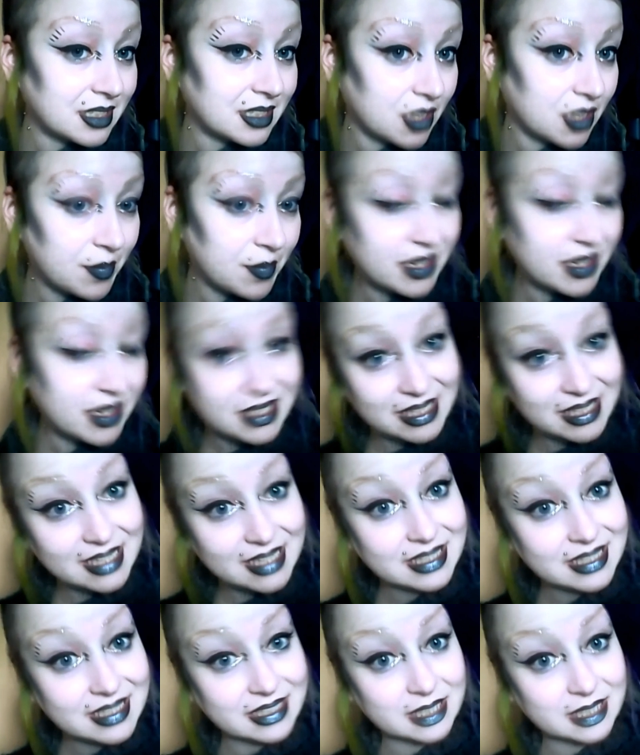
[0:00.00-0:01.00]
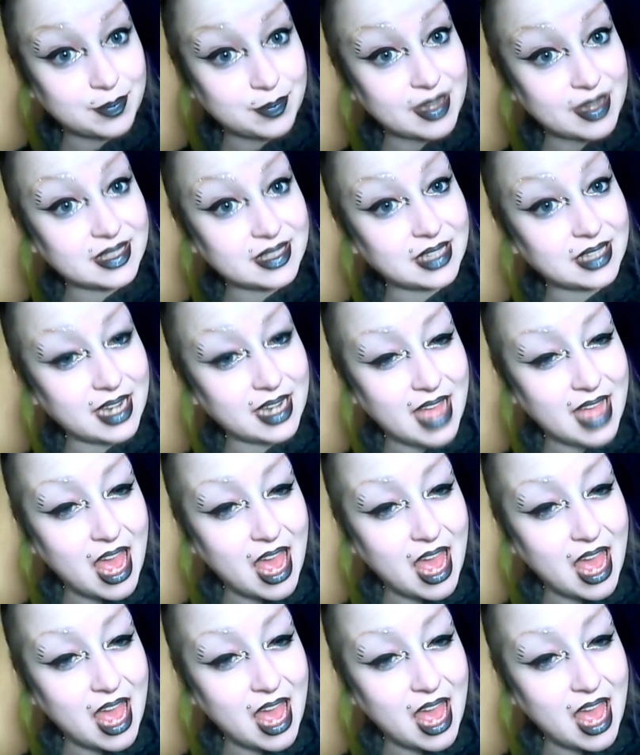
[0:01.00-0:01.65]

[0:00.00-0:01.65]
The company Talises is basically